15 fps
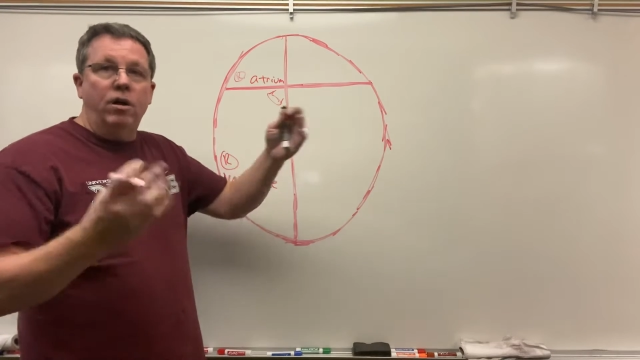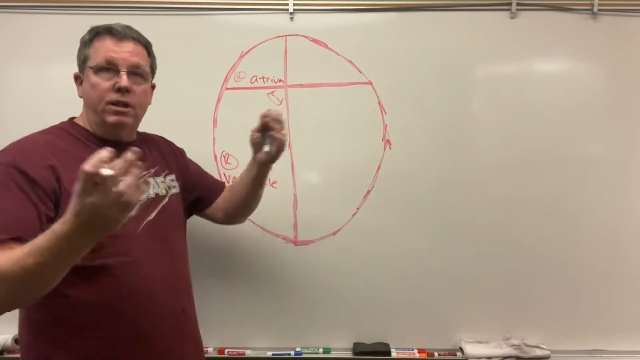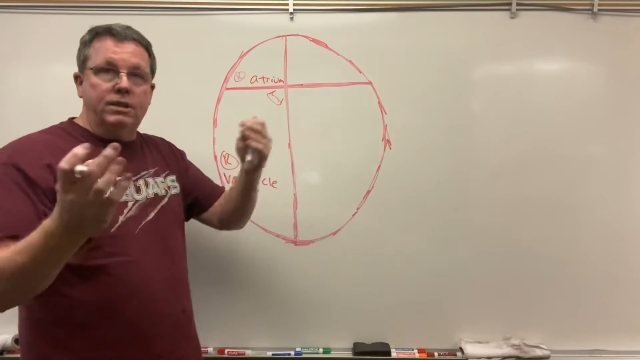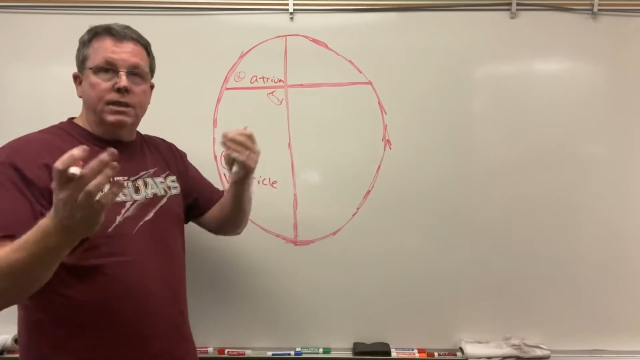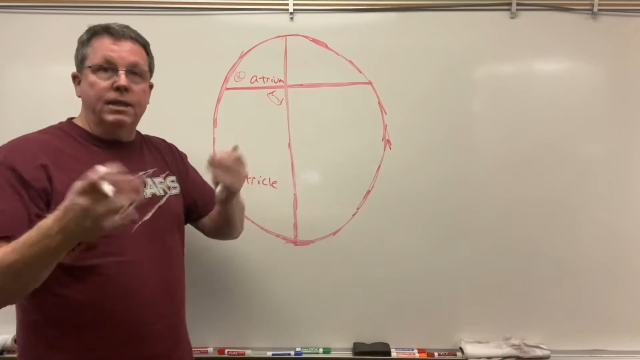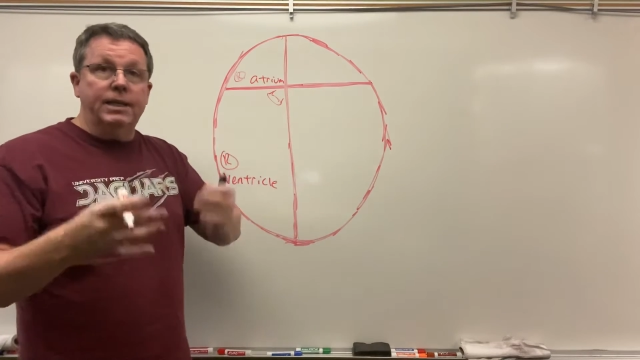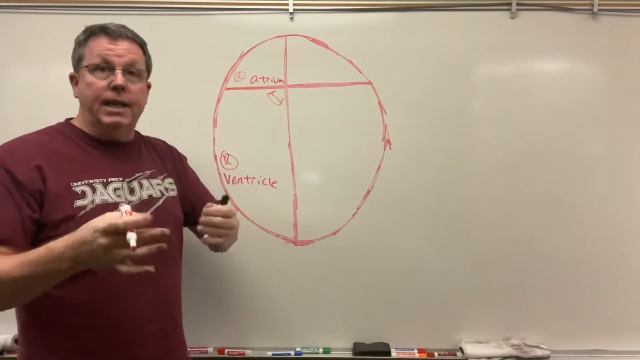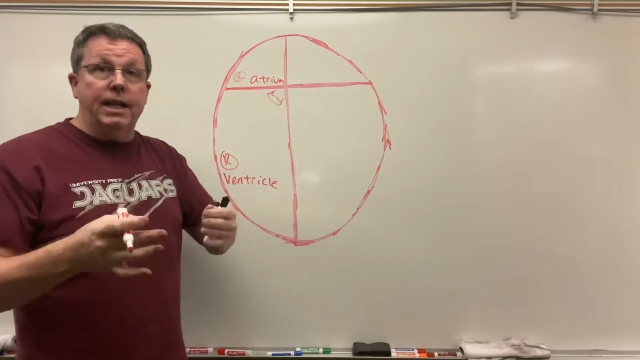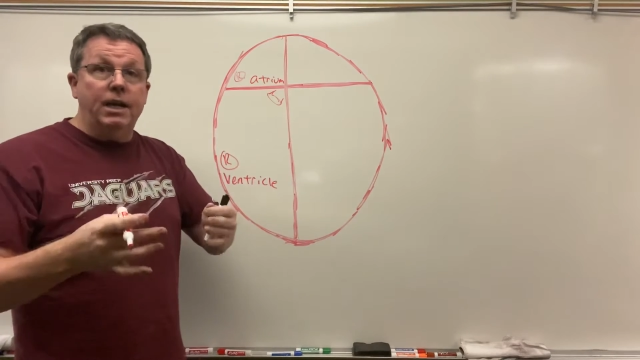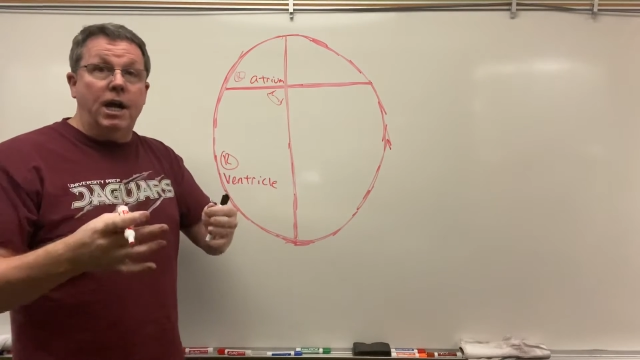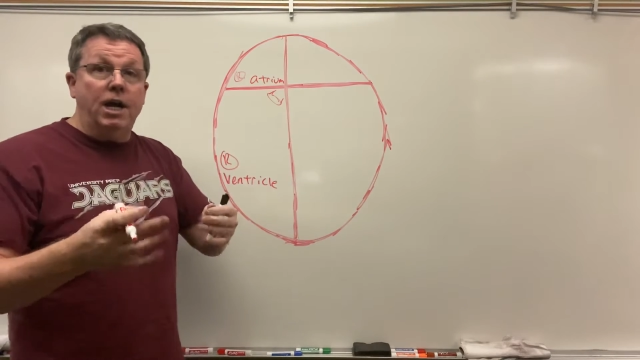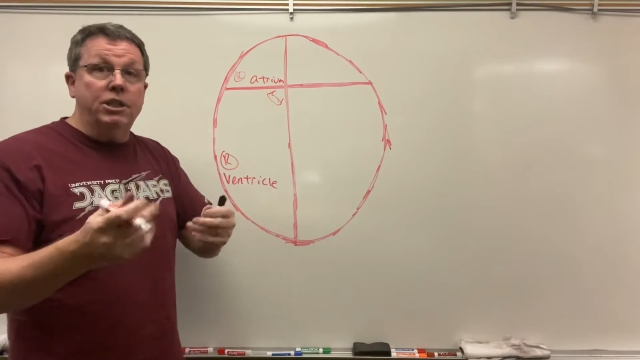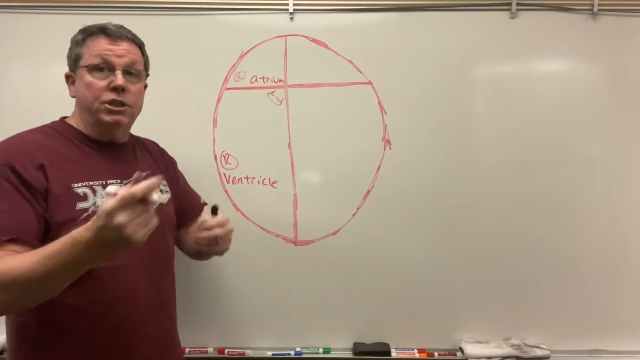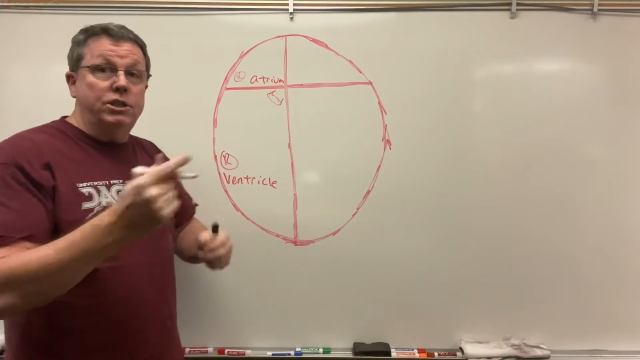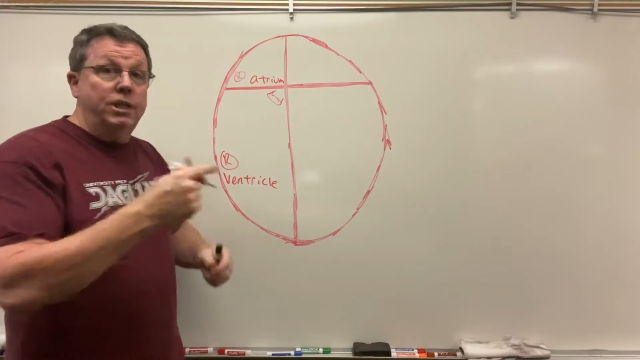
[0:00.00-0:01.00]
It's going to get
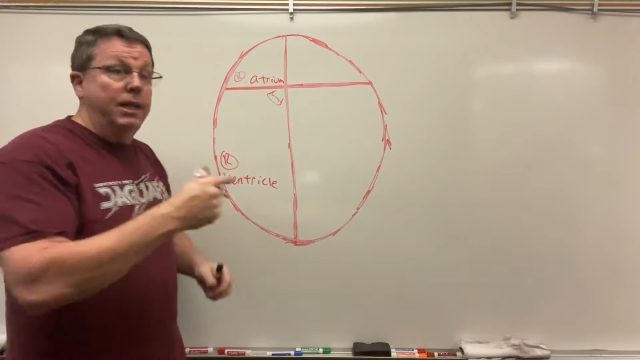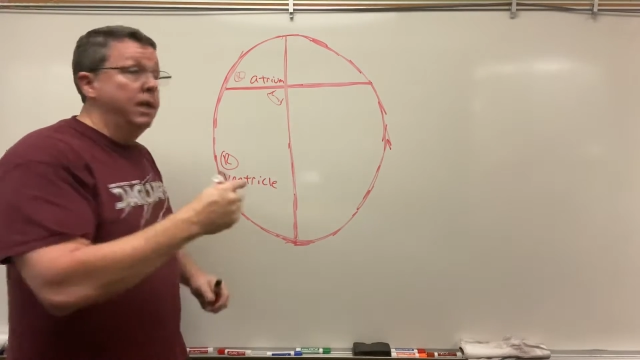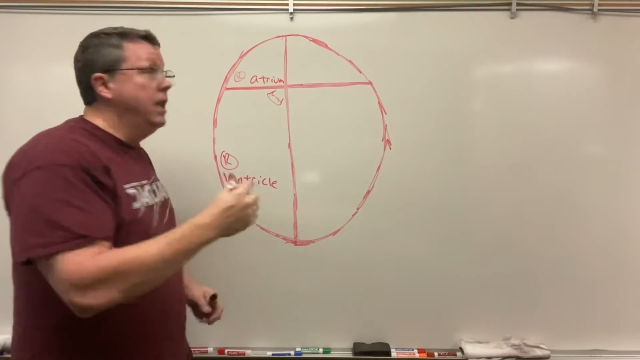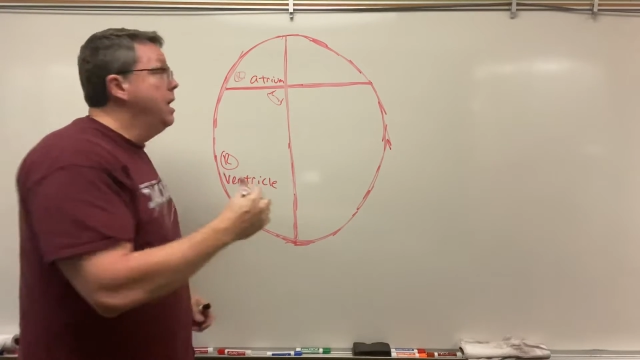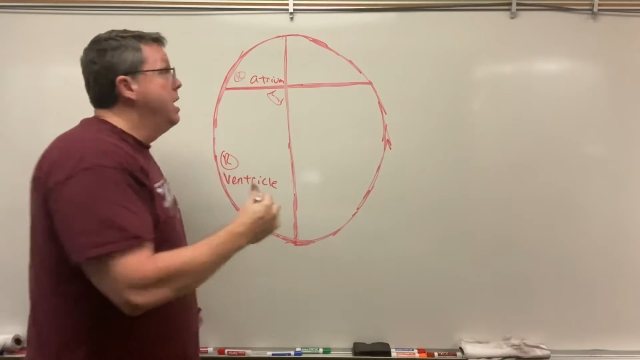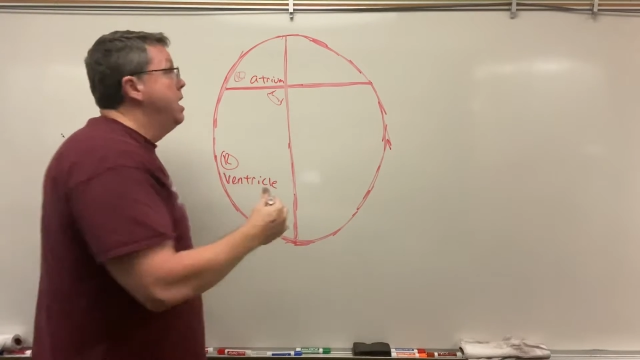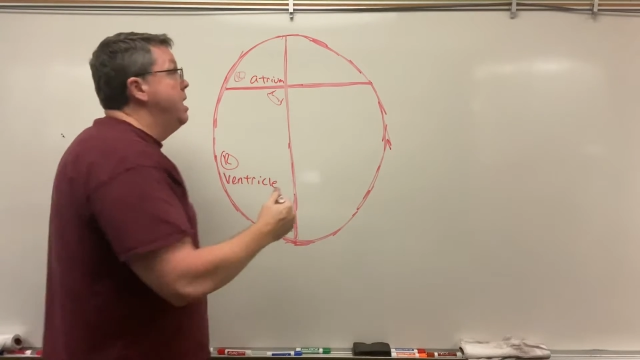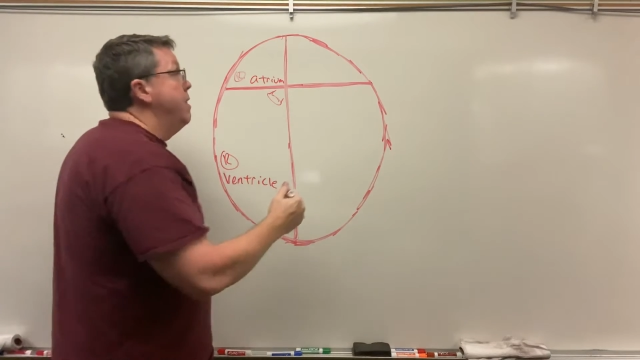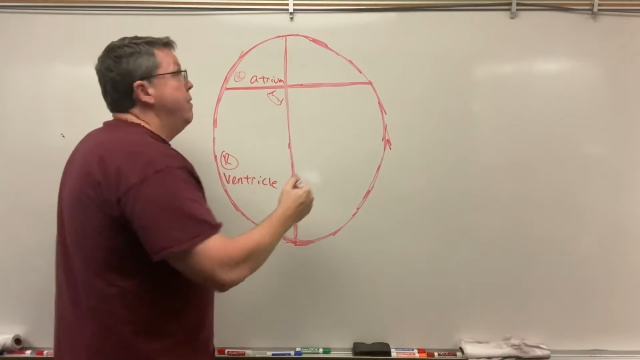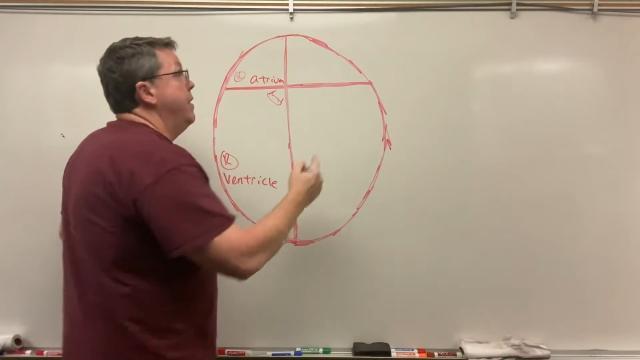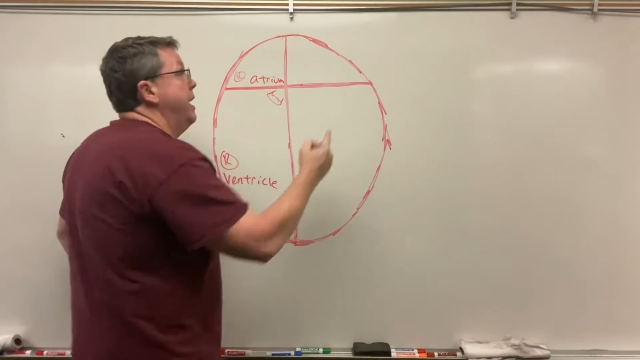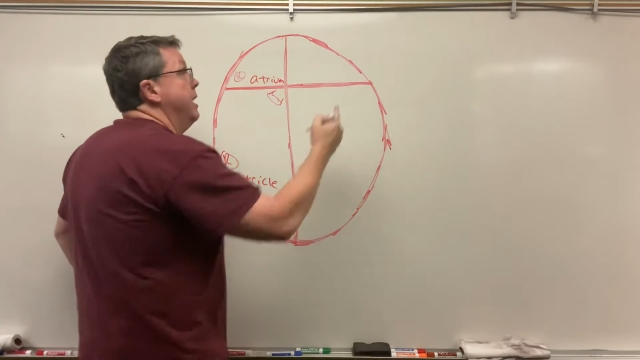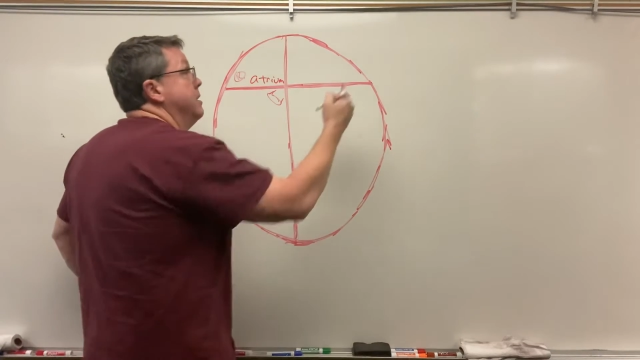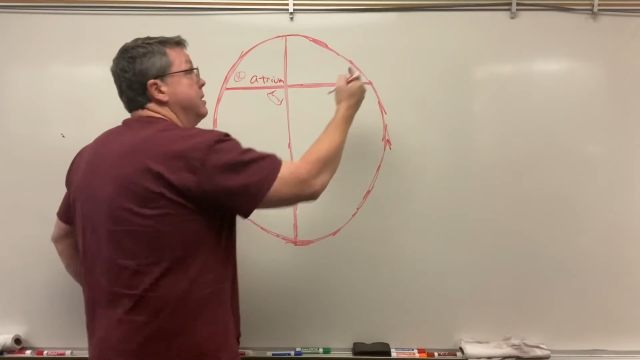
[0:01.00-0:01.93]
oxygen. Then it's